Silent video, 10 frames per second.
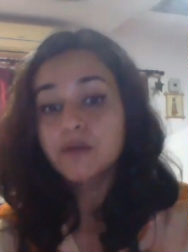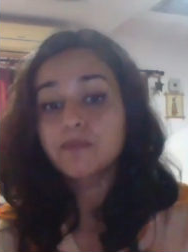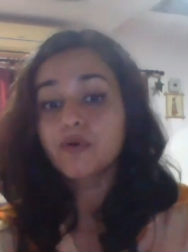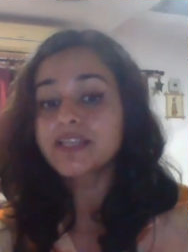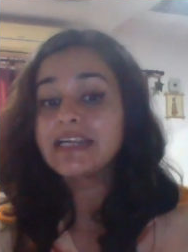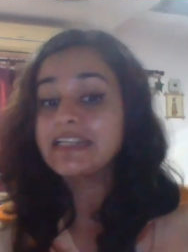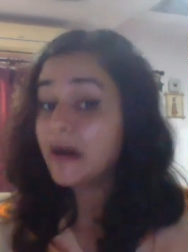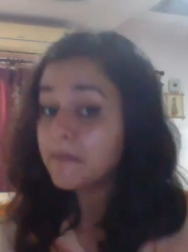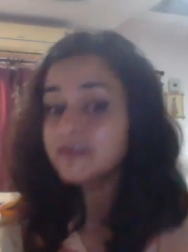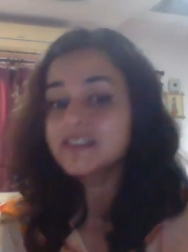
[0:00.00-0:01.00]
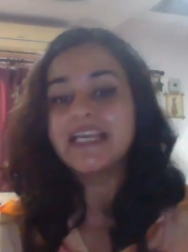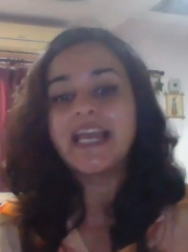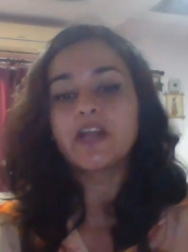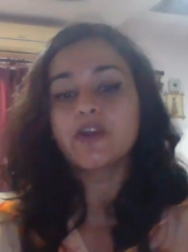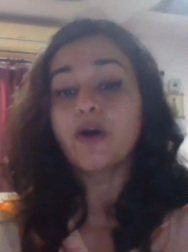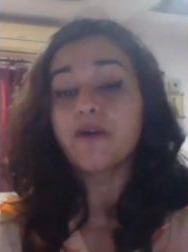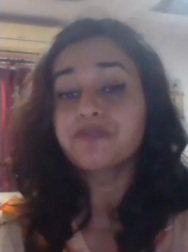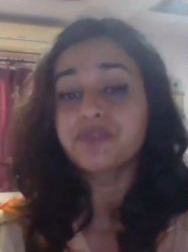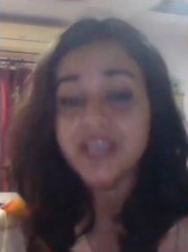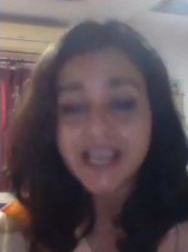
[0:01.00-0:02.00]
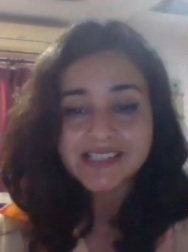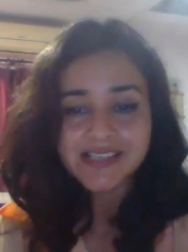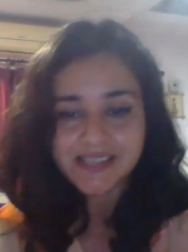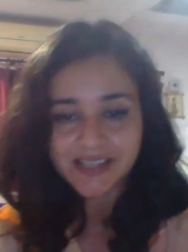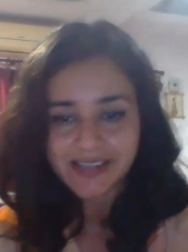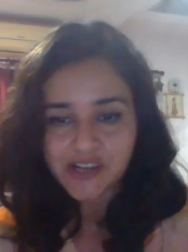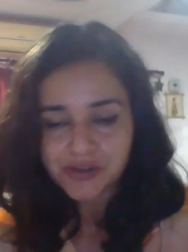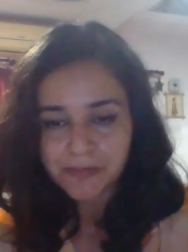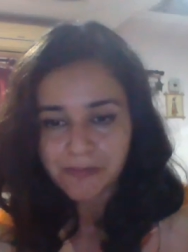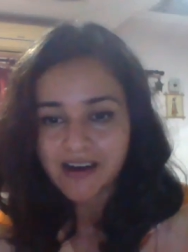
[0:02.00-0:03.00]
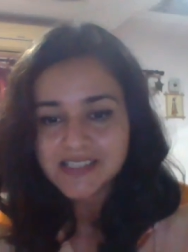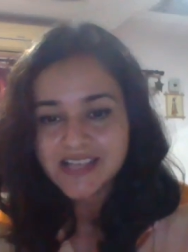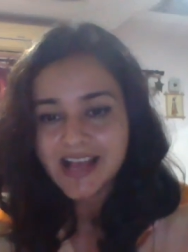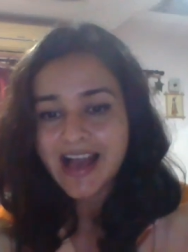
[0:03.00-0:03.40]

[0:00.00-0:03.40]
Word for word: more than doubled the area of pre existing national parks,